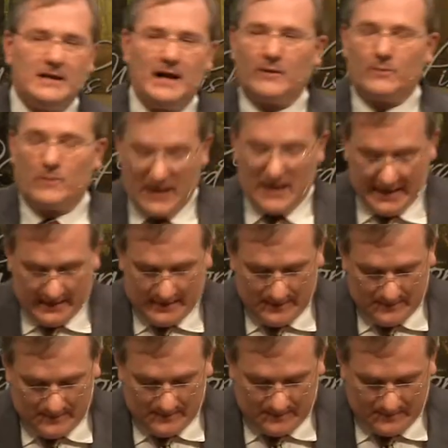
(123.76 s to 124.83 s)
right,
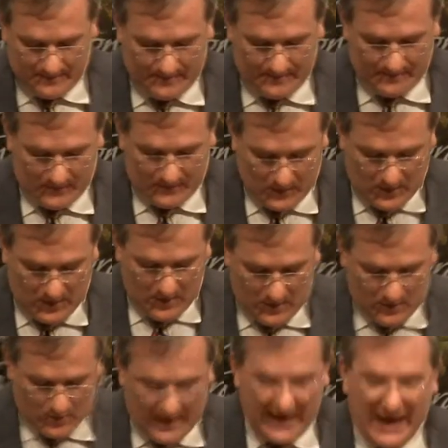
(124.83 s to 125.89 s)

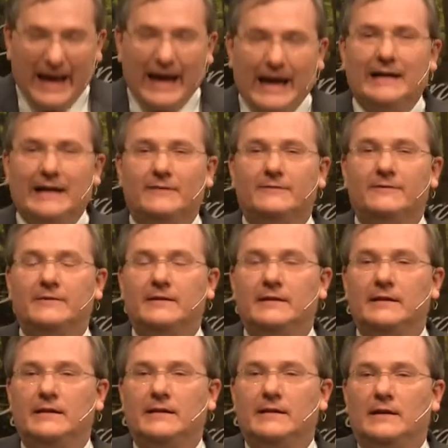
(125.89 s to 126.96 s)
we have
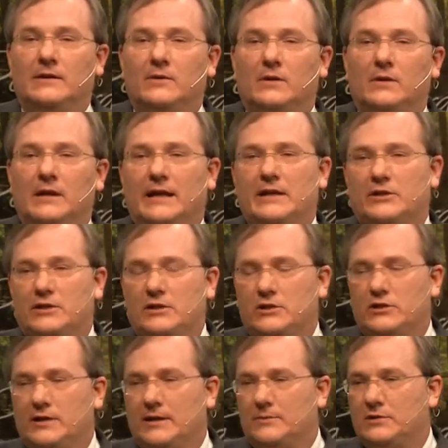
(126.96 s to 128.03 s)

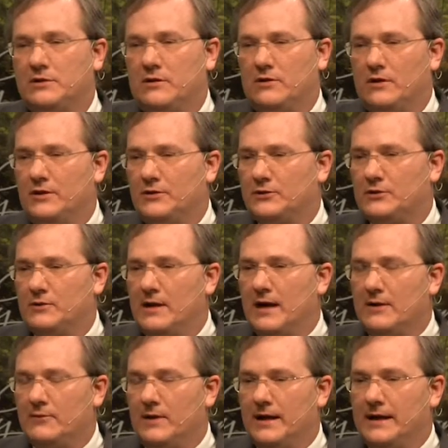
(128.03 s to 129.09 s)
relationships that are also
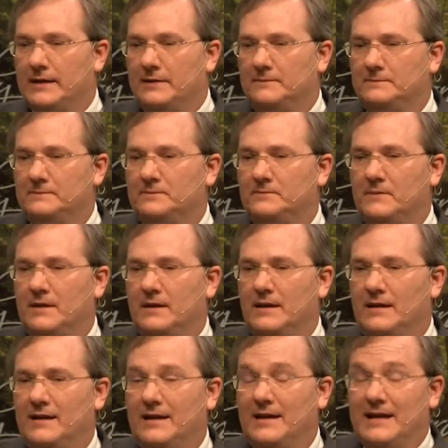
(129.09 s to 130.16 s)
not right.
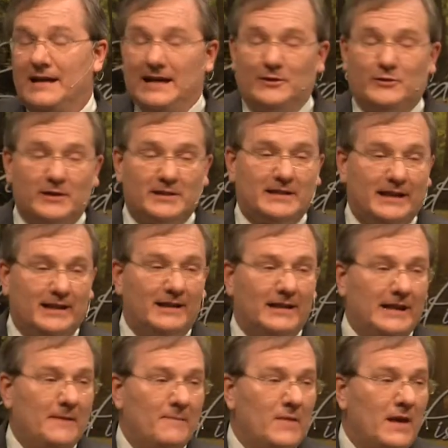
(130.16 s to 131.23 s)

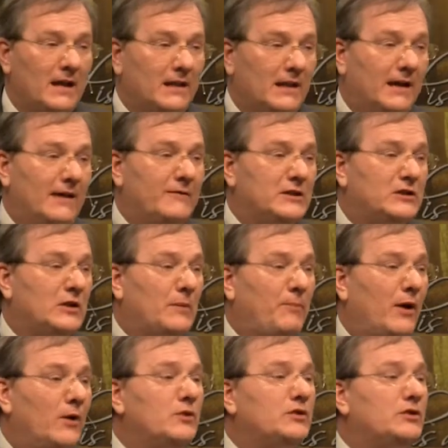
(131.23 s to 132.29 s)
Interestingly, love is
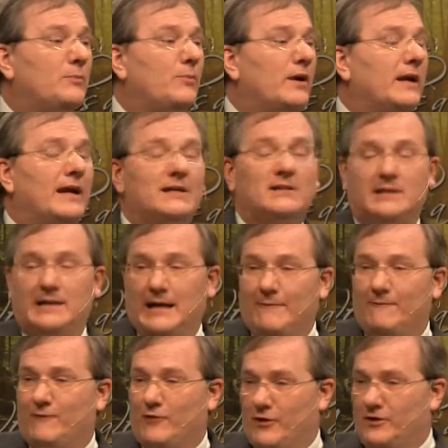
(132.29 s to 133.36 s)
supposed to bring us
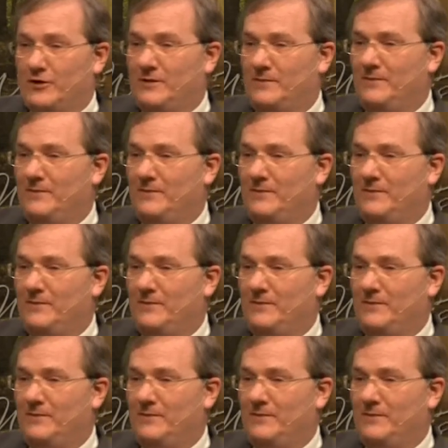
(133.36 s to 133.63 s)
comfort.